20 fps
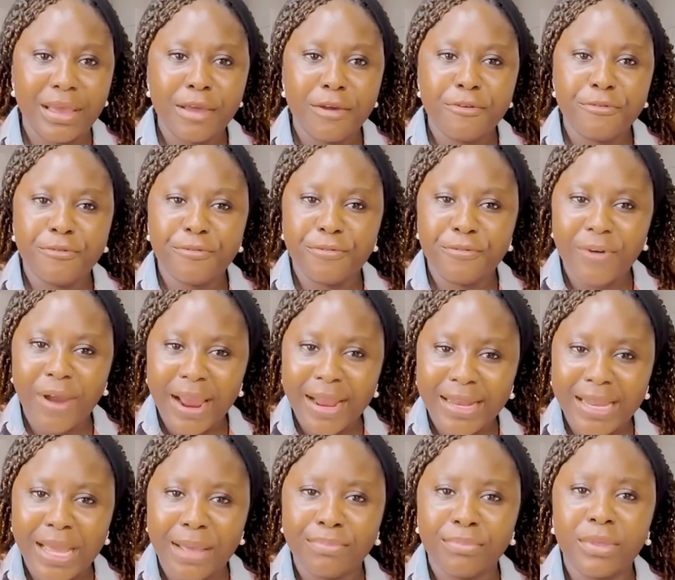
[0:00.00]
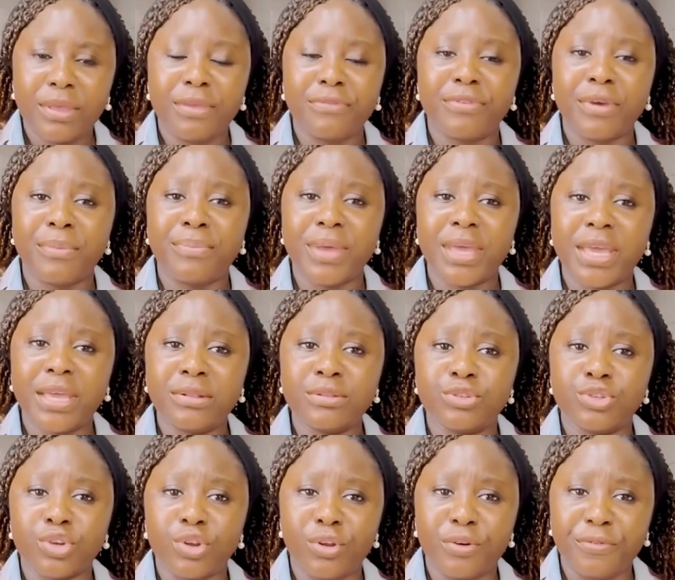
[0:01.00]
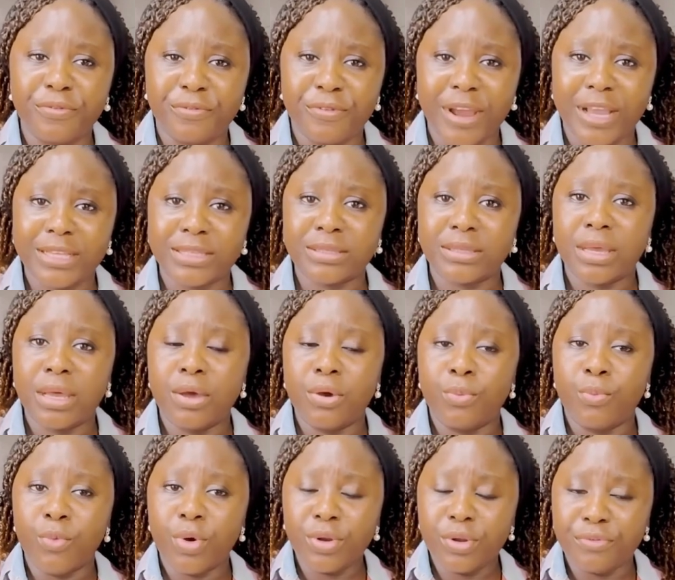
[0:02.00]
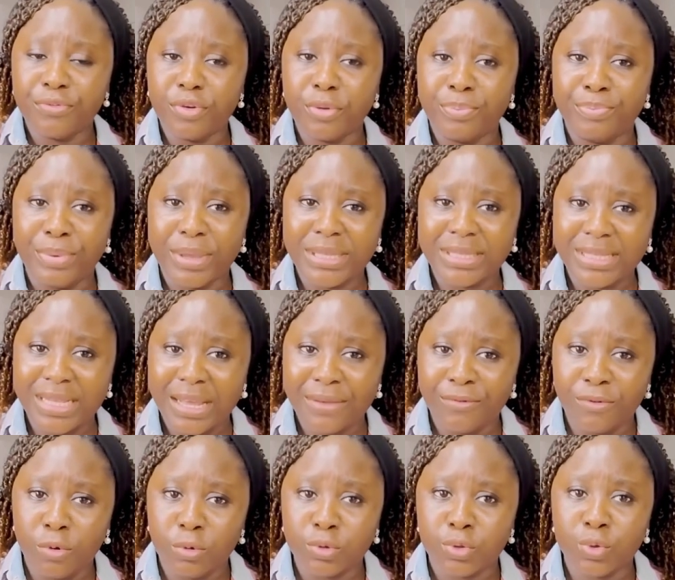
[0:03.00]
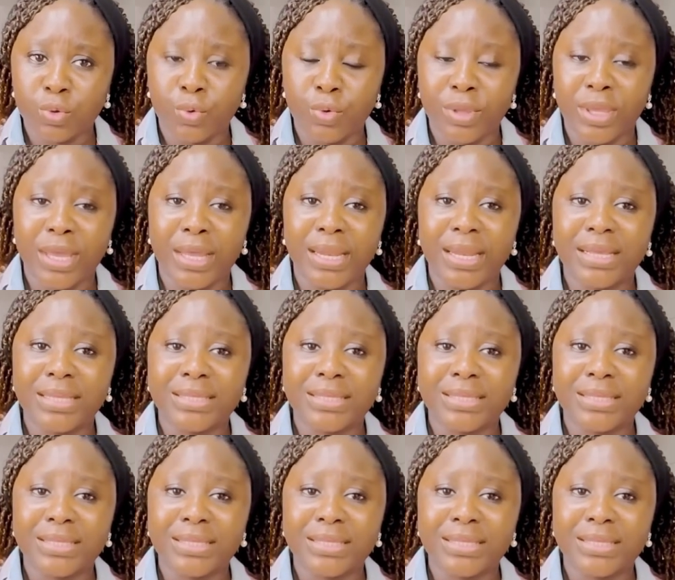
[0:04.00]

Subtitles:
Fry them. If you're making jollof rice, one of your base level also cooking is